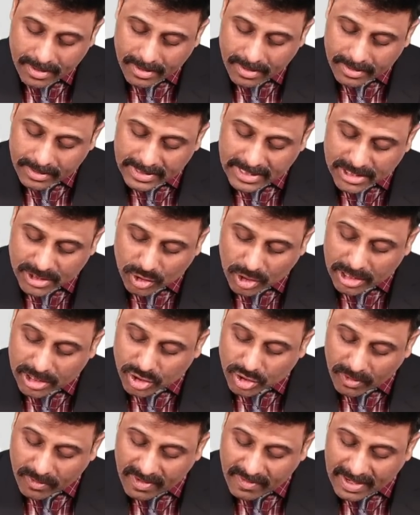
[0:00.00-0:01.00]
this
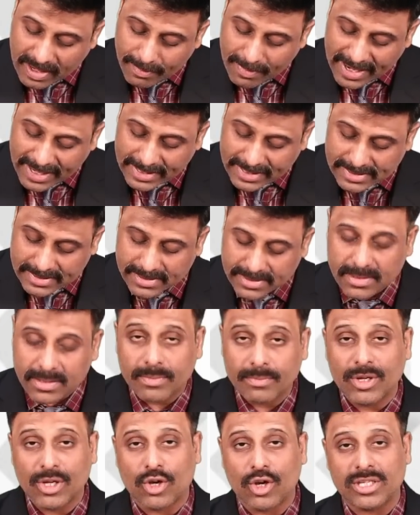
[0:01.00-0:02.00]
also we will minus
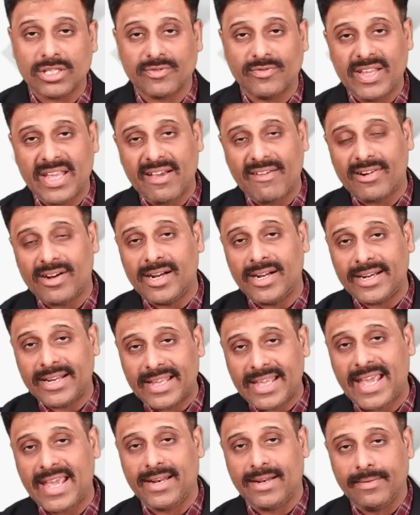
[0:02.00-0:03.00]
because we have earned
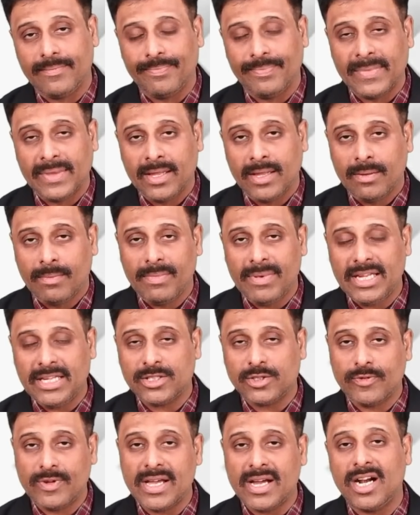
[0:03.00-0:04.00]
gain,
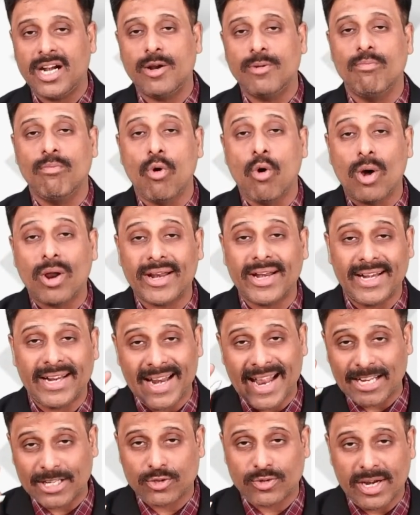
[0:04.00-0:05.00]
means we earned more return.
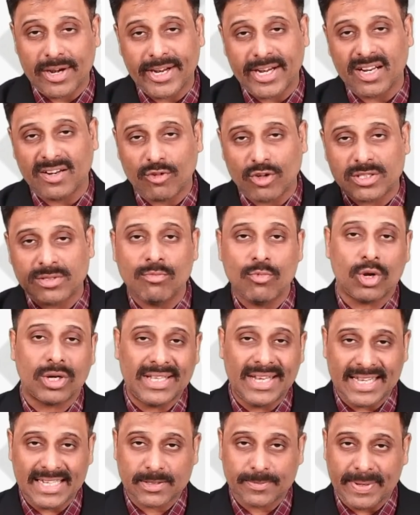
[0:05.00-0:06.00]
Actual return was more
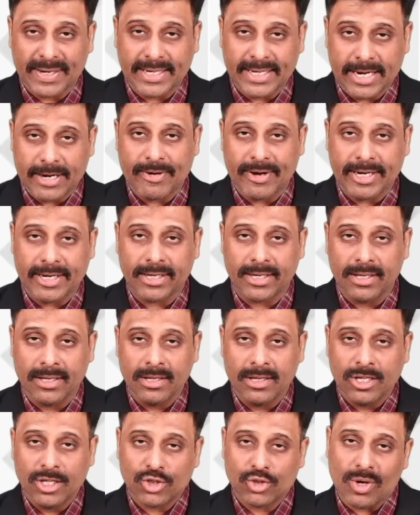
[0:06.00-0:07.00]
than expected return.
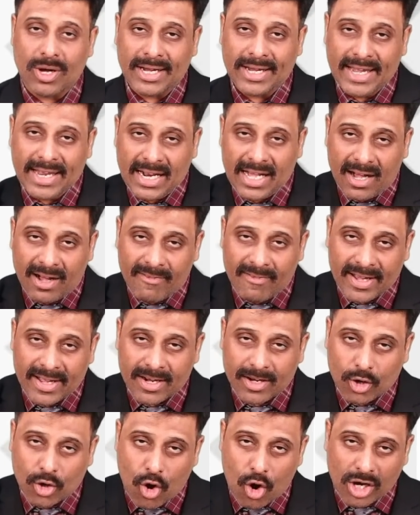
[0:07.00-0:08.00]
So again, our
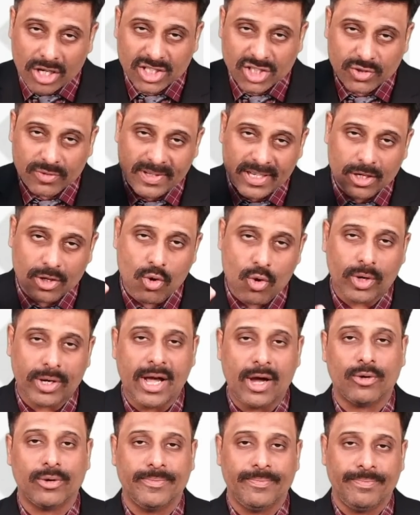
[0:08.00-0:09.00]
cost will go down